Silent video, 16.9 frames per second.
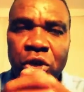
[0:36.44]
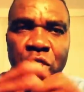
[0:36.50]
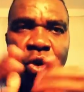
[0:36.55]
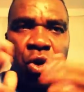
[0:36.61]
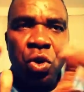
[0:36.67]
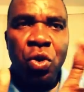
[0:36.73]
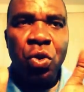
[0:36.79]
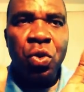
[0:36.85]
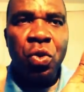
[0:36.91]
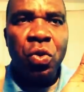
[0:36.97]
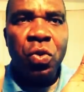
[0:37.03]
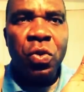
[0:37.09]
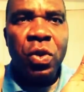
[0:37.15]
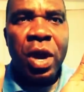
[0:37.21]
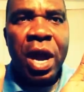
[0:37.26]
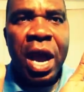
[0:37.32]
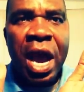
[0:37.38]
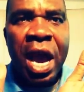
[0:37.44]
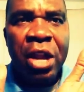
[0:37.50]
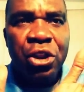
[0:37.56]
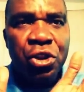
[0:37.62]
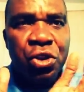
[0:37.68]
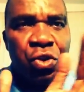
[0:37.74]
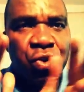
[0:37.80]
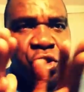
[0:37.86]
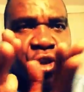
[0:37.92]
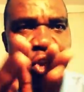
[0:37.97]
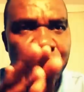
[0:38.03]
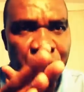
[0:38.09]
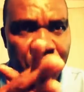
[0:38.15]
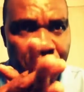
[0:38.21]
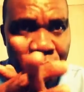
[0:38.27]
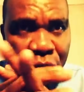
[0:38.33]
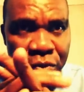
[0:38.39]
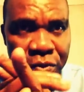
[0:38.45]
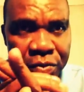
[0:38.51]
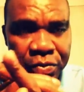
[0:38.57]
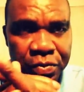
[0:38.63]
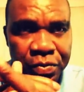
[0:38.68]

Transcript: to a new show.